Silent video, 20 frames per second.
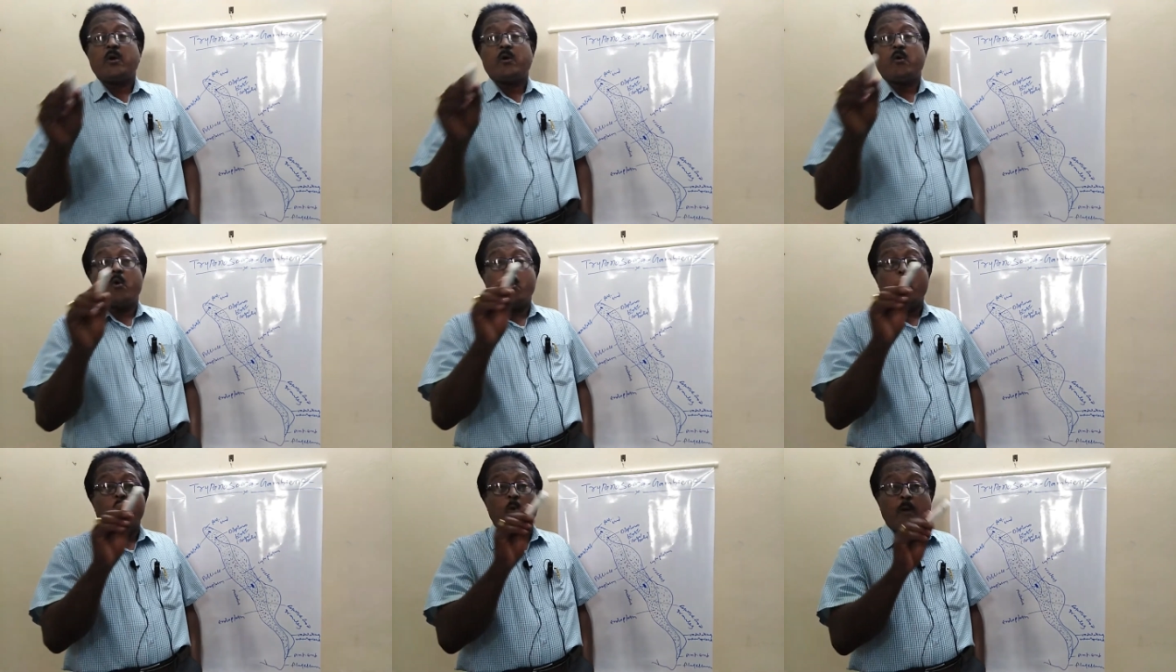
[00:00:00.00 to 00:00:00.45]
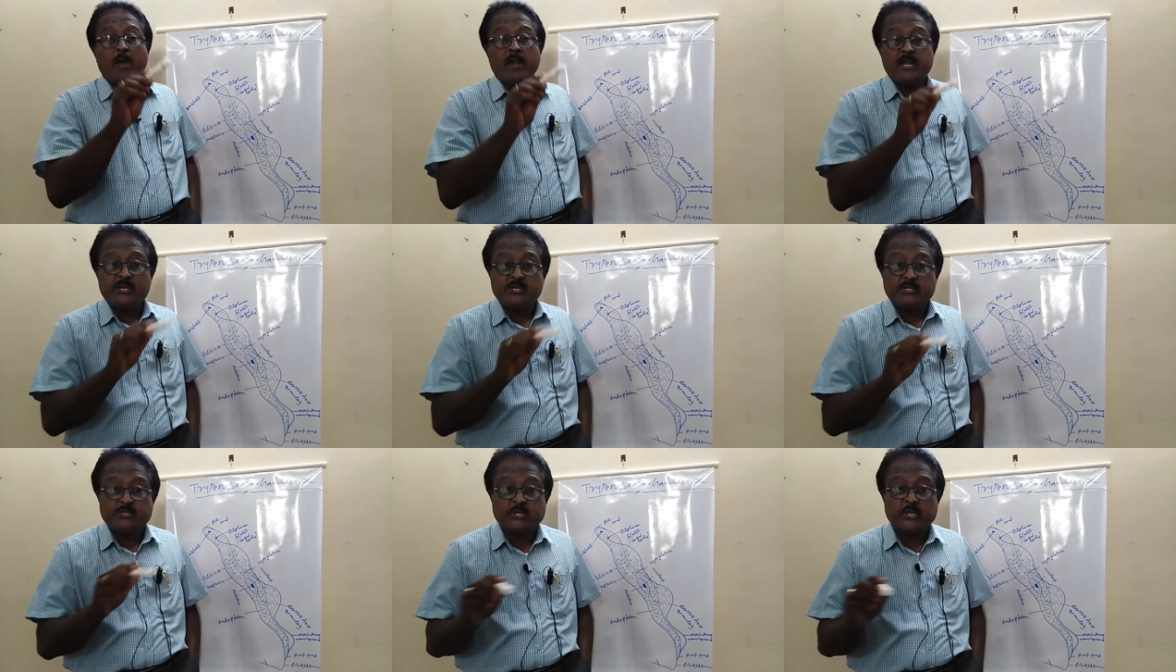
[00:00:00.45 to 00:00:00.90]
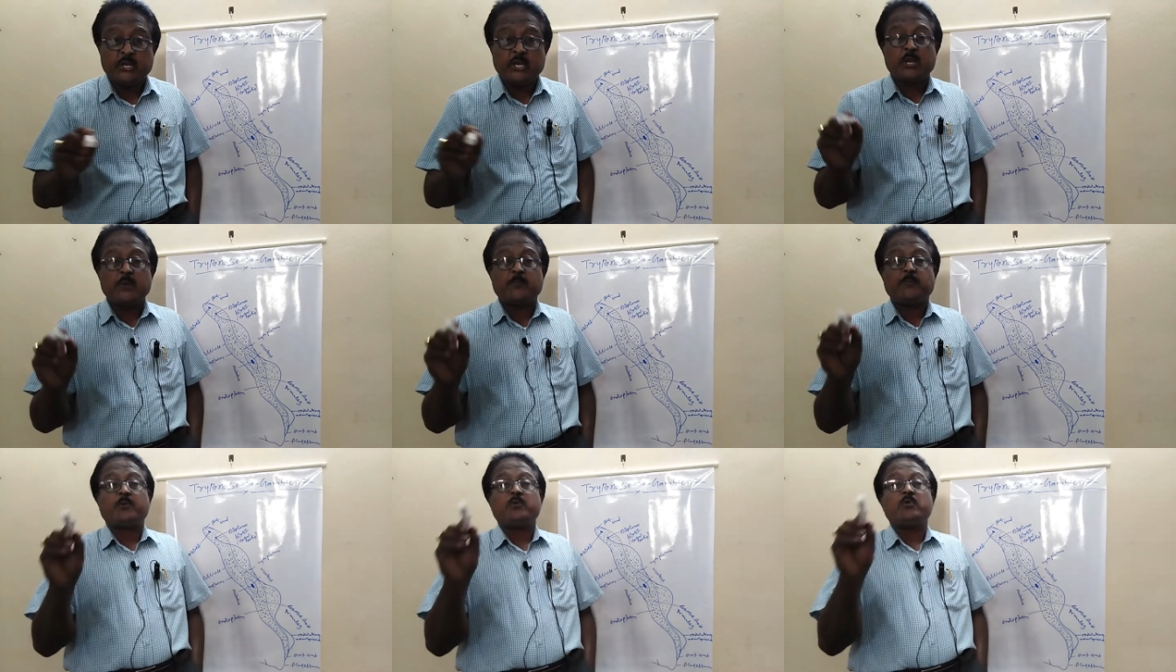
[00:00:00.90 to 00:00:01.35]
oval in
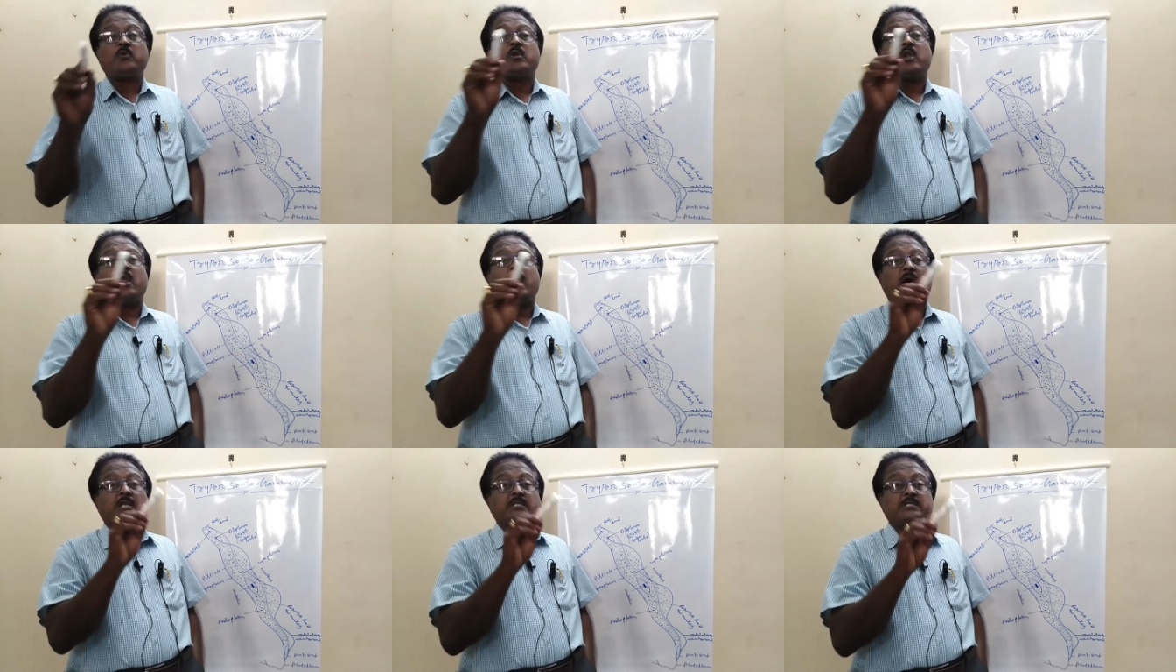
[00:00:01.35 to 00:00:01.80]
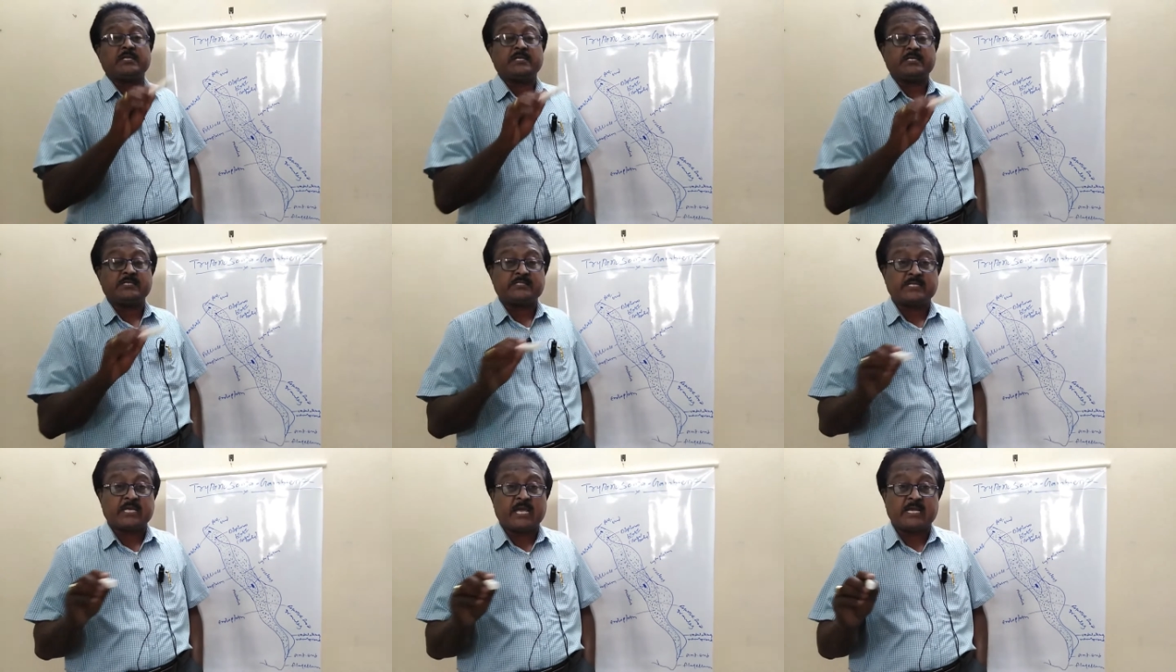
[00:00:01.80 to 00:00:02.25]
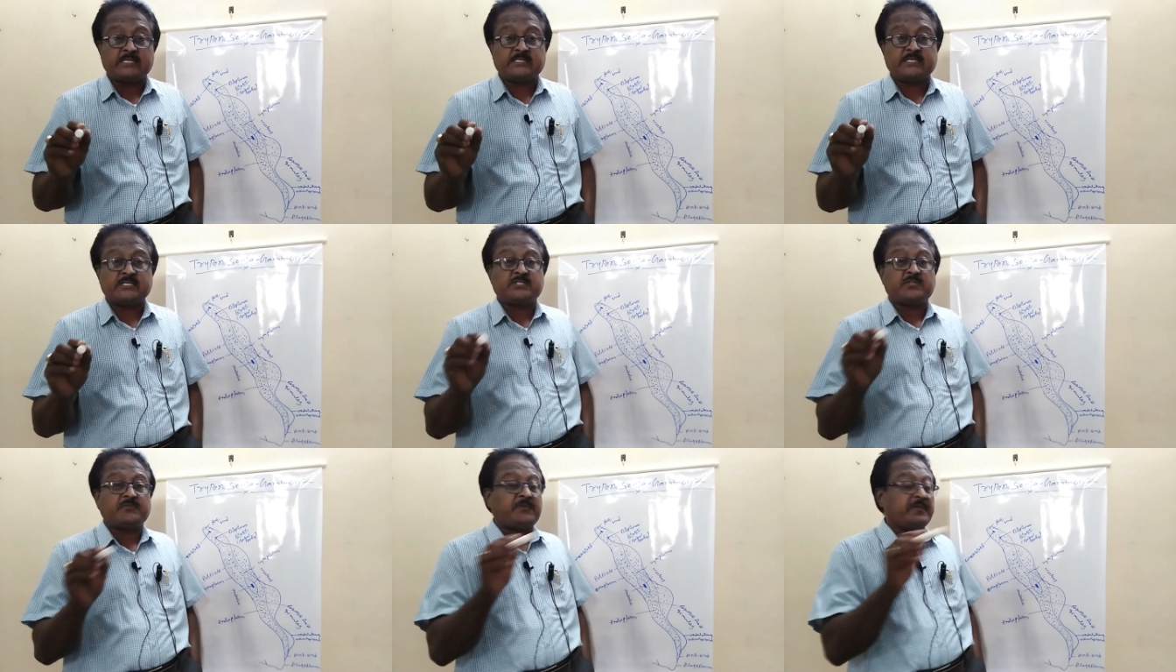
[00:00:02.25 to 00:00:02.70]
shape, larger in
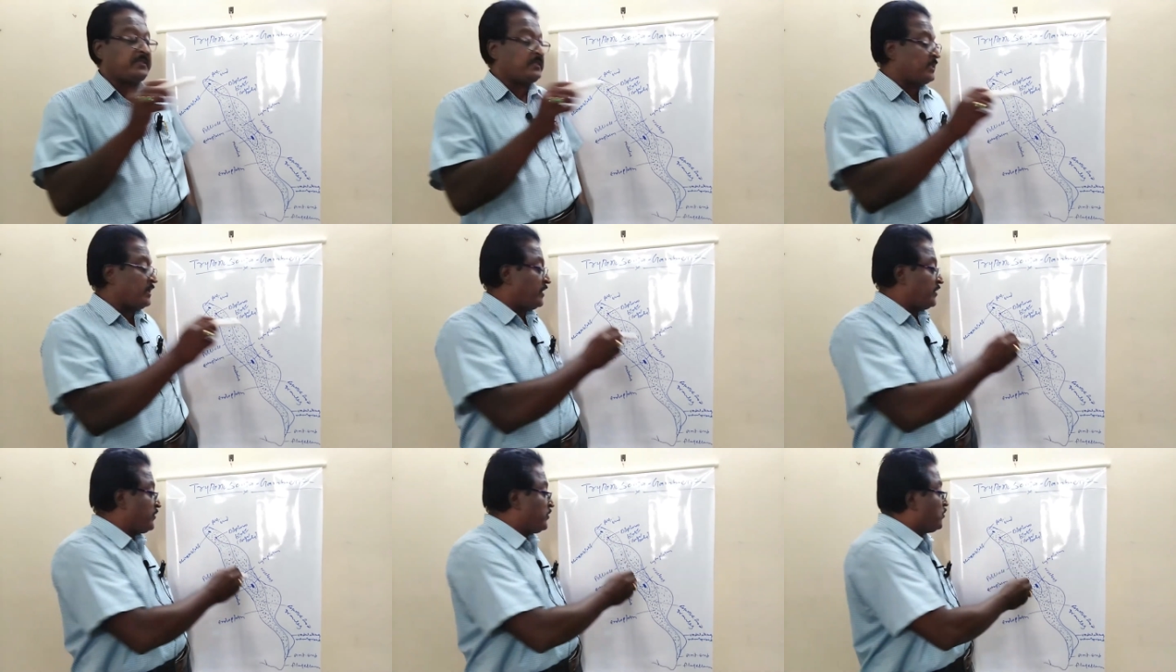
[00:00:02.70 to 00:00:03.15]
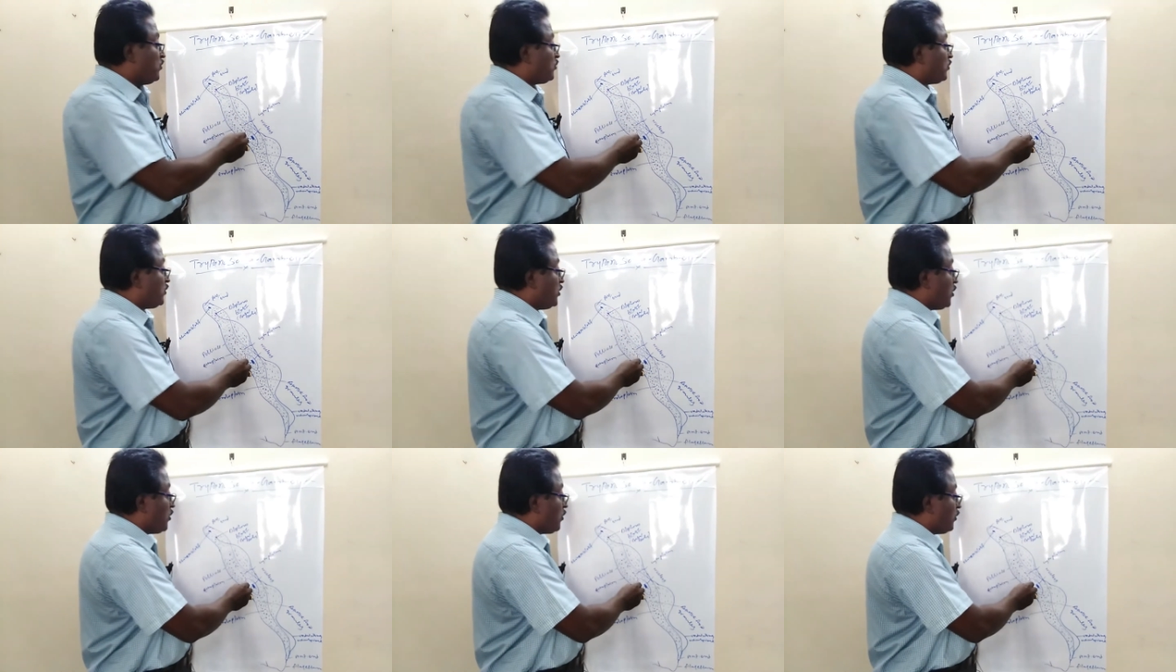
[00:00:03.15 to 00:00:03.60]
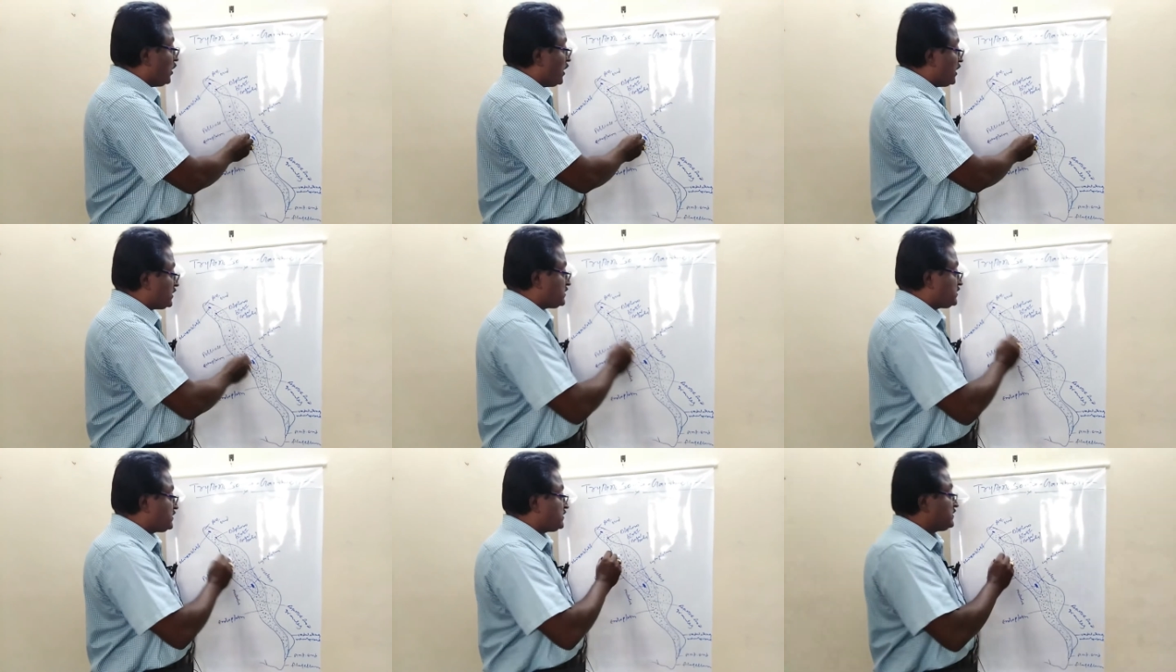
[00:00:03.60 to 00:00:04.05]
sizes with a
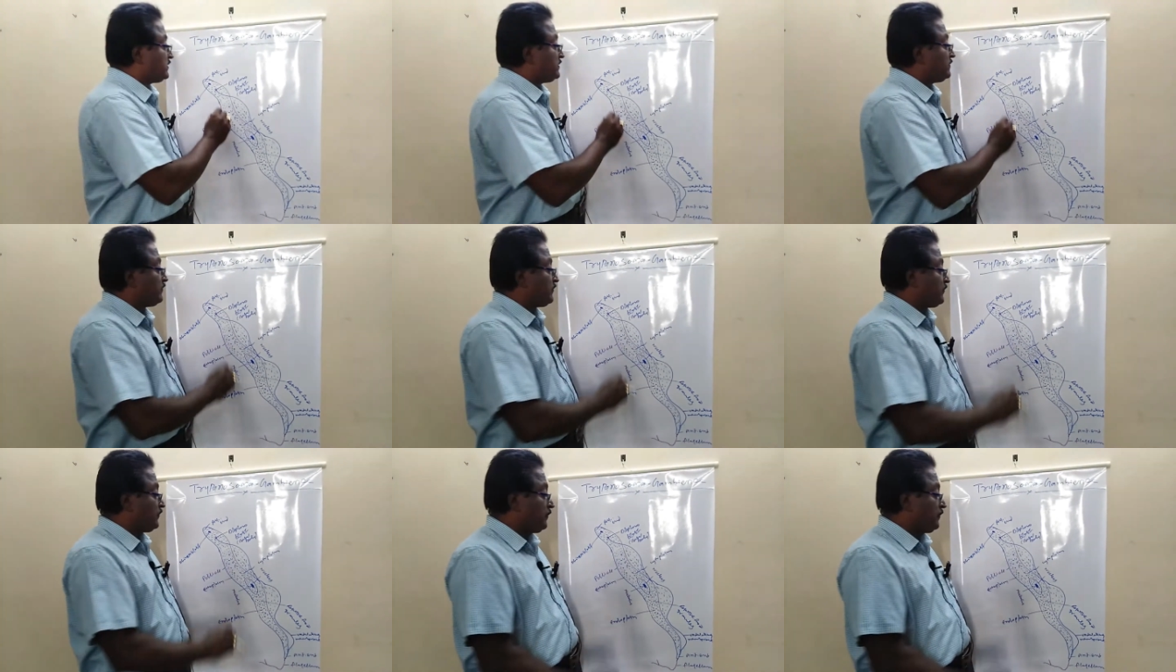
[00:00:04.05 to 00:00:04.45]
nucleolus.